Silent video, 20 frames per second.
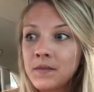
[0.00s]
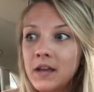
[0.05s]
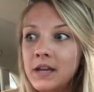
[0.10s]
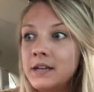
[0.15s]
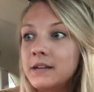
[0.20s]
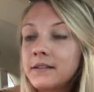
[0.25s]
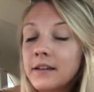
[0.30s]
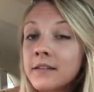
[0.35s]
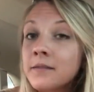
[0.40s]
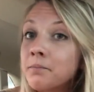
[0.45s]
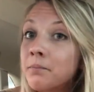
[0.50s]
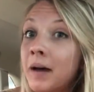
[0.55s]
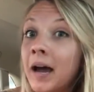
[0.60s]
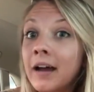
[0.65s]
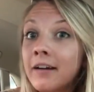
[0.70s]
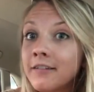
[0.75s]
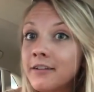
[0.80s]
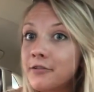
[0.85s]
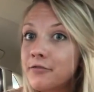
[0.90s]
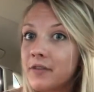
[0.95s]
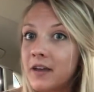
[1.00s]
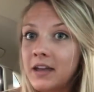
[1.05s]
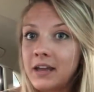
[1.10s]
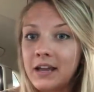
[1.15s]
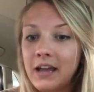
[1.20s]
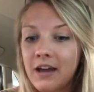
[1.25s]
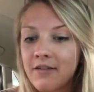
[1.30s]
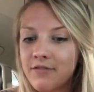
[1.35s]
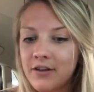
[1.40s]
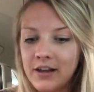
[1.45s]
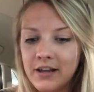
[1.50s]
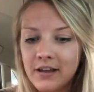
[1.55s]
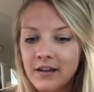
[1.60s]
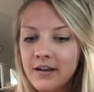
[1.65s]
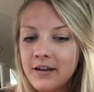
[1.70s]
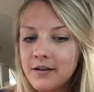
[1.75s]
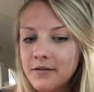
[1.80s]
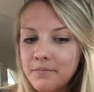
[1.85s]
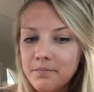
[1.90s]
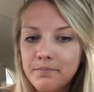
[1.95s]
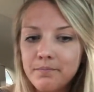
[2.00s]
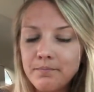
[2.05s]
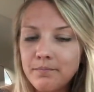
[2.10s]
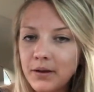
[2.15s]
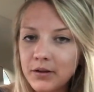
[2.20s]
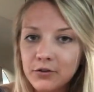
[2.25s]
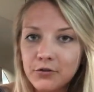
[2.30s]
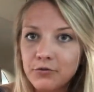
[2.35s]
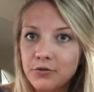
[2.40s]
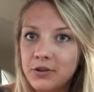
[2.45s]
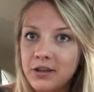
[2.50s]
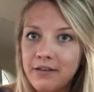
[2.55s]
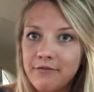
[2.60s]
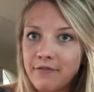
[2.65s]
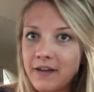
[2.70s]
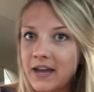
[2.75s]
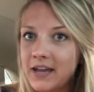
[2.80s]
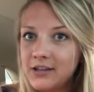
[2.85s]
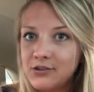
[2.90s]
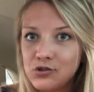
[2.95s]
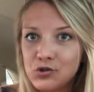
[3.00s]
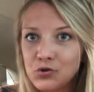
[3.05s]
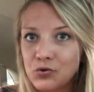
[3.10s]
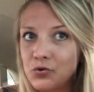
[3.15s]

and it doesn't matter if they have like butter on their veg